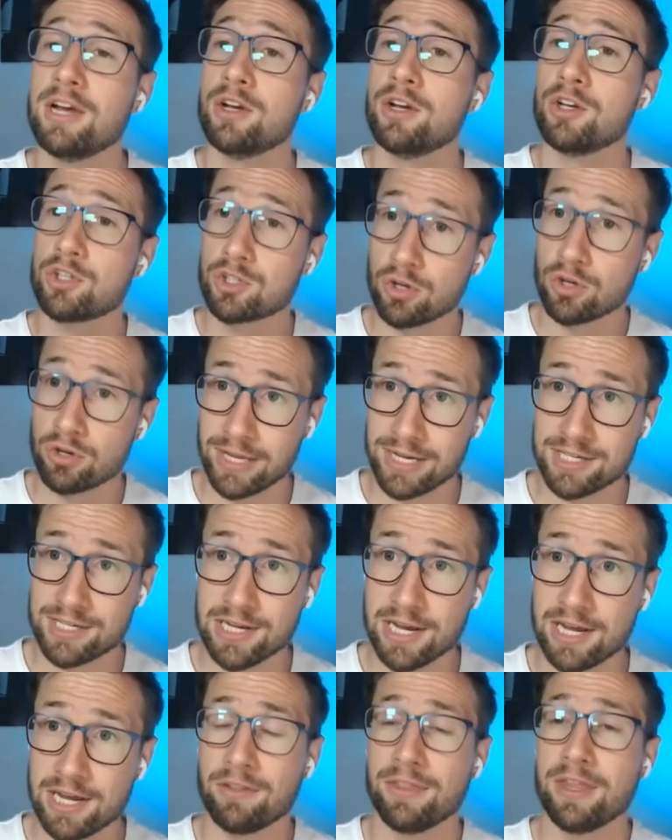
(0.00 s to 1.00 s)
So they
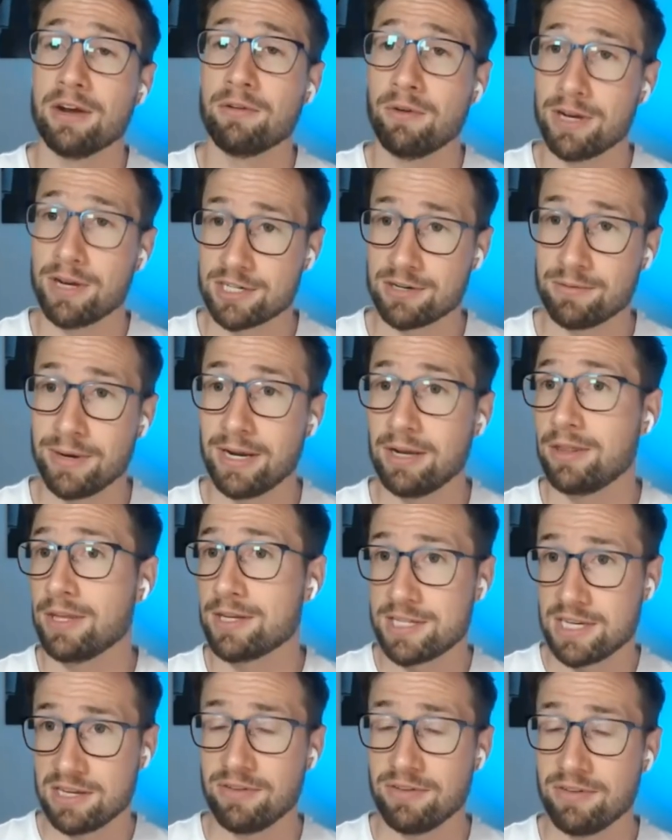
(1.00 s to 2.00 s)
said on their resume, their
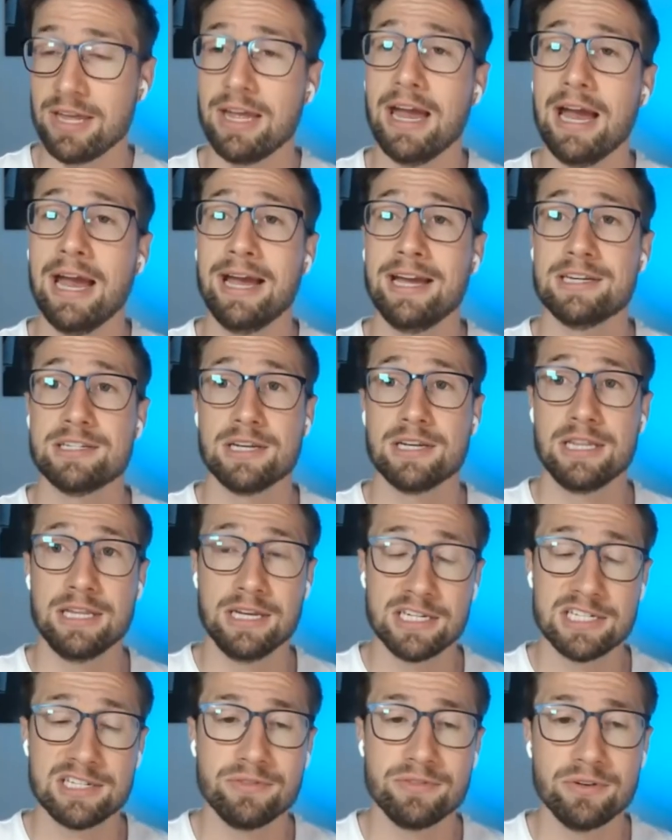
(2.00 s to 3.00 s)
CV, and in the
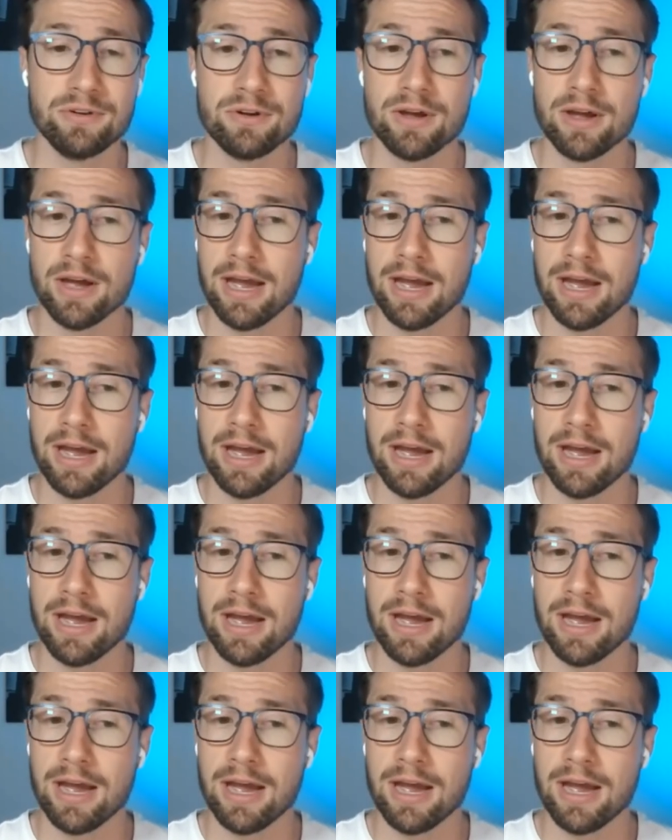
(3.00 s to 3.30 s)
interview,